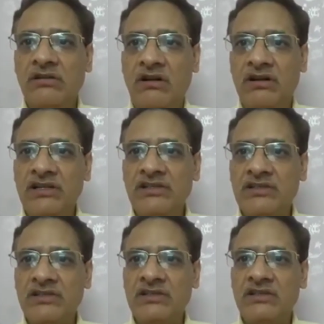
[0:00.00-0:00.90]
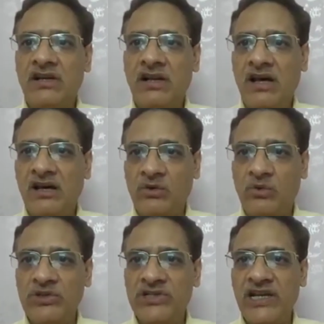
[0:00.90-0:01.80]
gardens, along
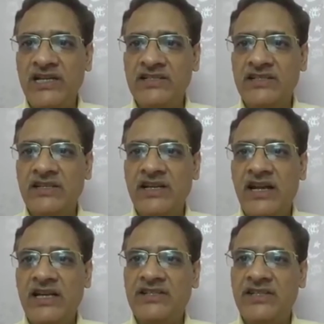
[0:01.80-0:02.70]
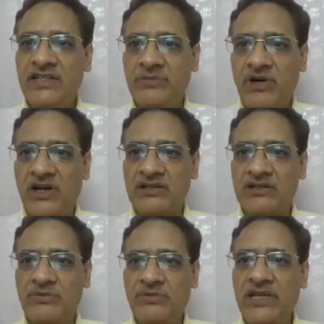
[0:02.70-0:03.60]
roadsides and city
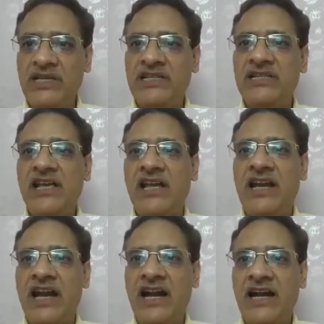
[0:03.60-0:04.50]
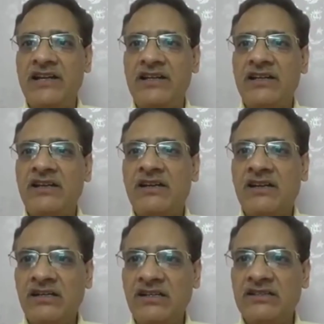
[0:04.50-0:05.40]
parks where it can add
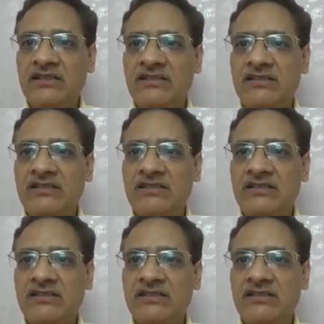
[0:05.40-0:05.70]
color